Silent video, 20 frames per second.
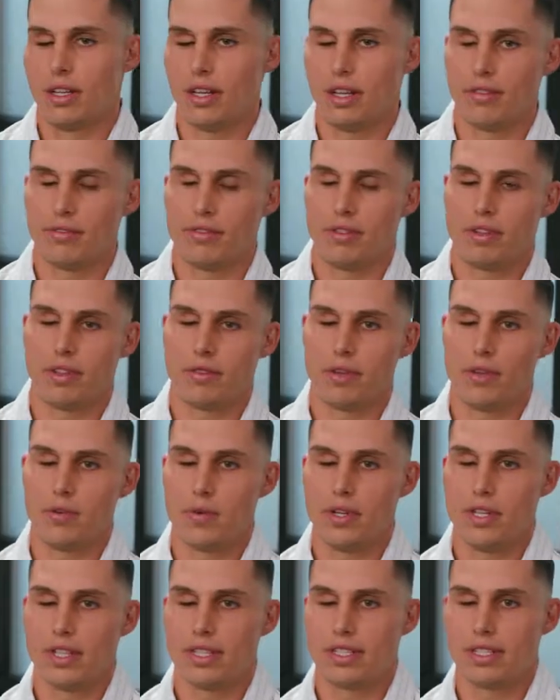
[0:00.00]
After 3
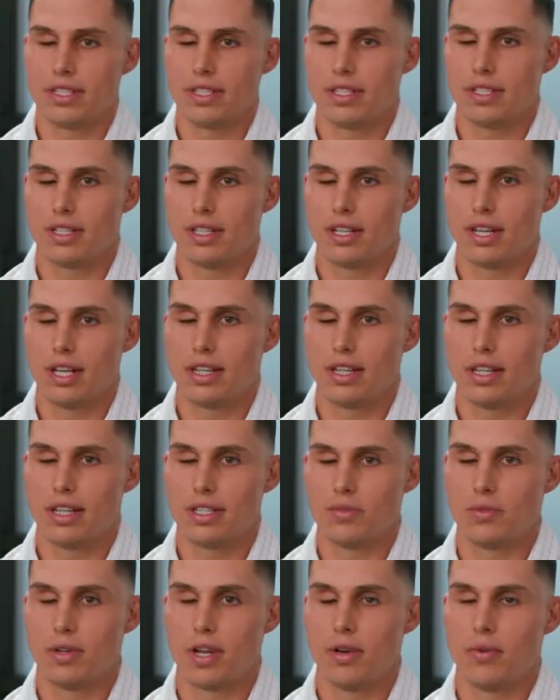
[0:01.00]
weeks, I think
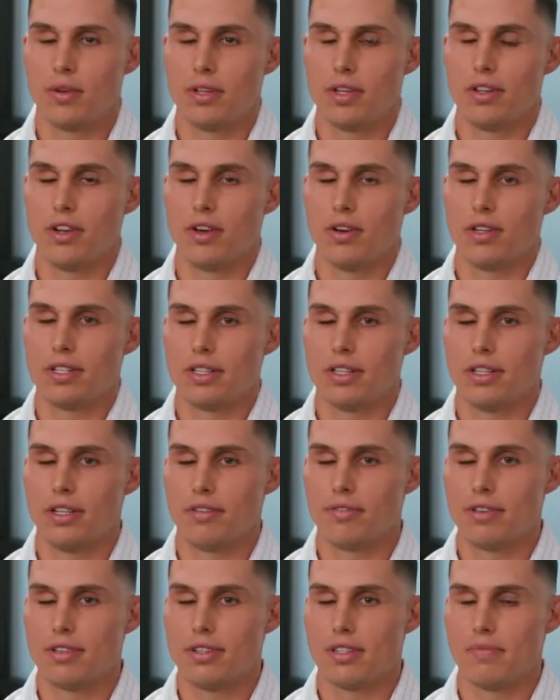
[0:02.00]
is when I really noticed a
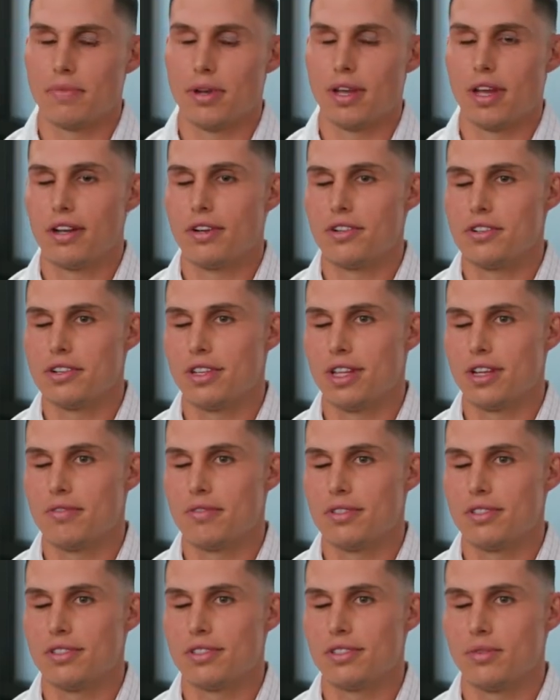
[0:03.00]
difference in my energy
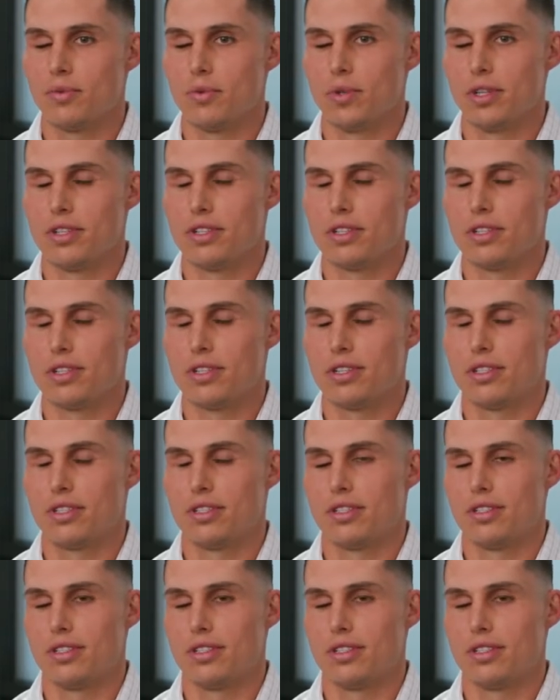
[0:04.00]
levels, which